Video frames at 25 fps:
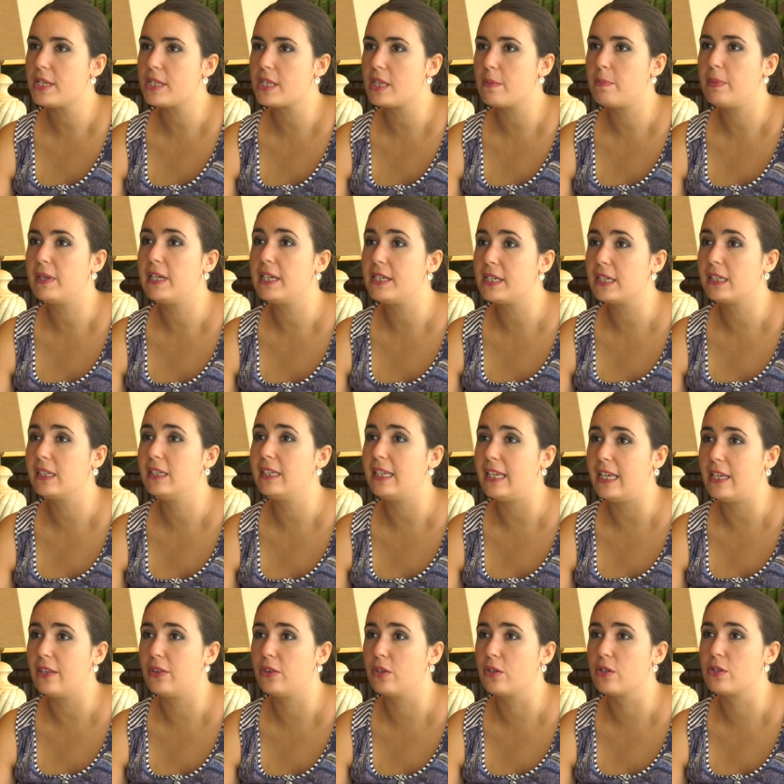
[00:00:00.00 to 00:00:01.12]
is the political
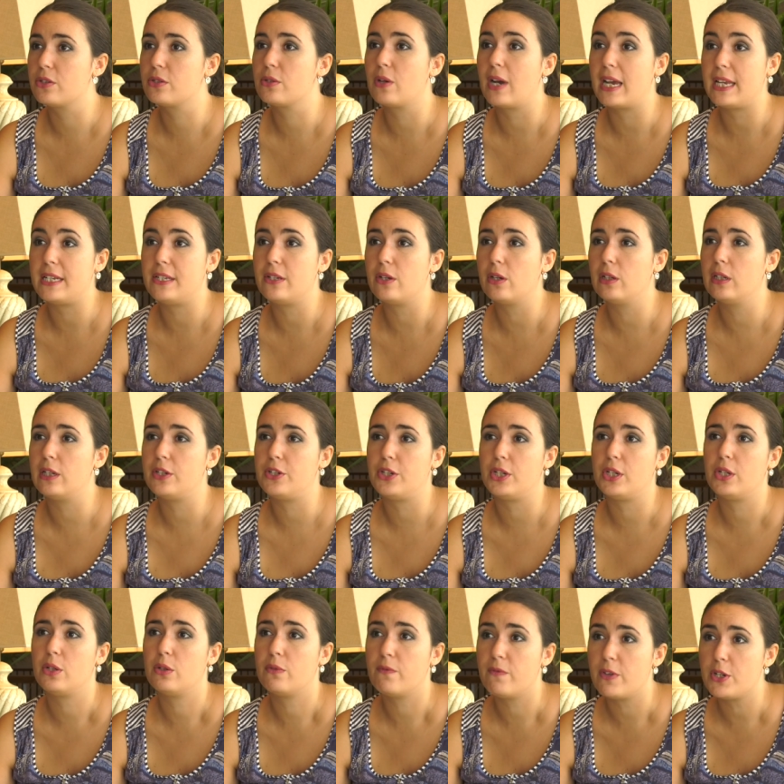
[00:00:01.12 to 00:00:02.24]
ethos or ideology
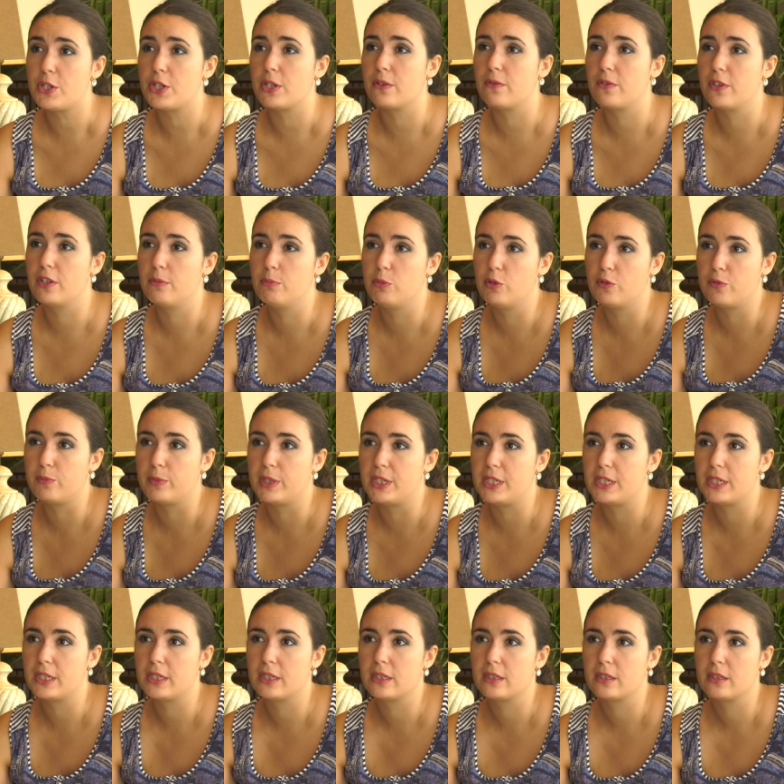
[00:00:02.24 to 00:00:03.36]
you envision for the
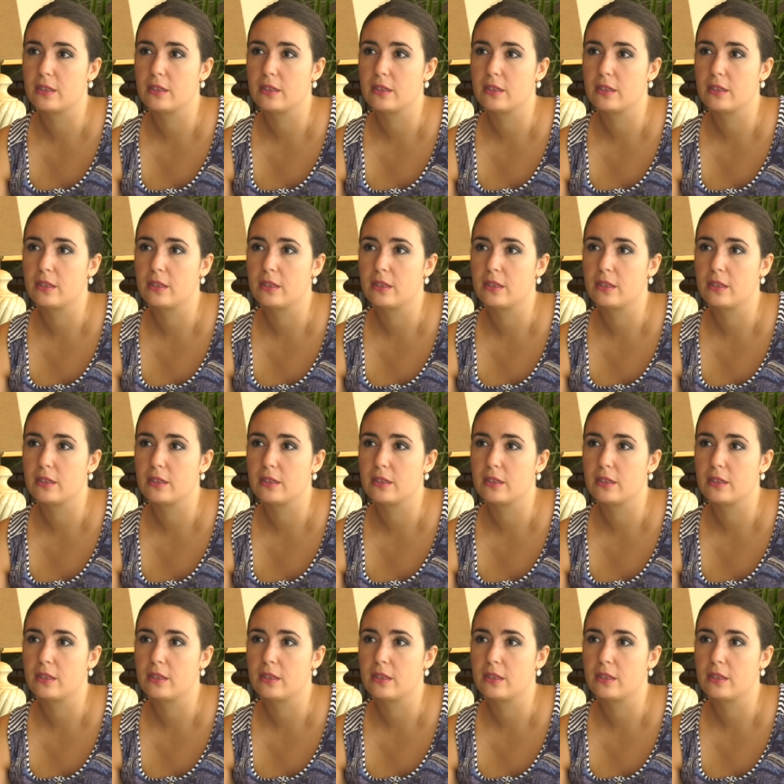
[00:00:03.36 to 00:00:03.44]
movement?